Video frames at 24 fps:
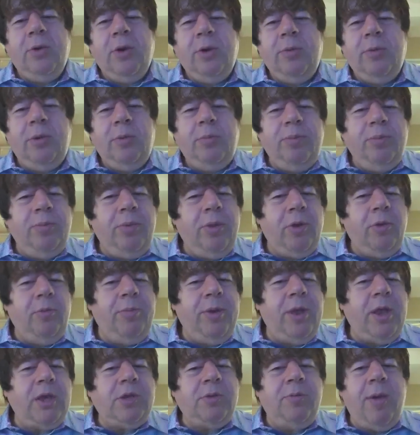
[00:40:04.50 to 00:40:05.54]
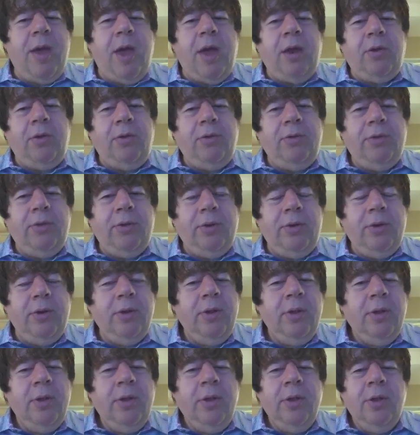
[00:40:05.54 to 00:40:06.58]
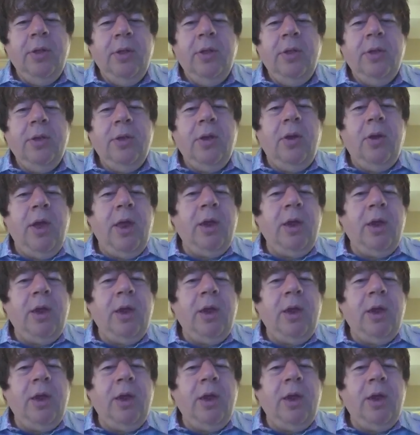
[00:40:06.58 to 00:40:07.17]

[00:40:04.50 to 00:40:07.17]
There would have been little pitched battles. And, you know,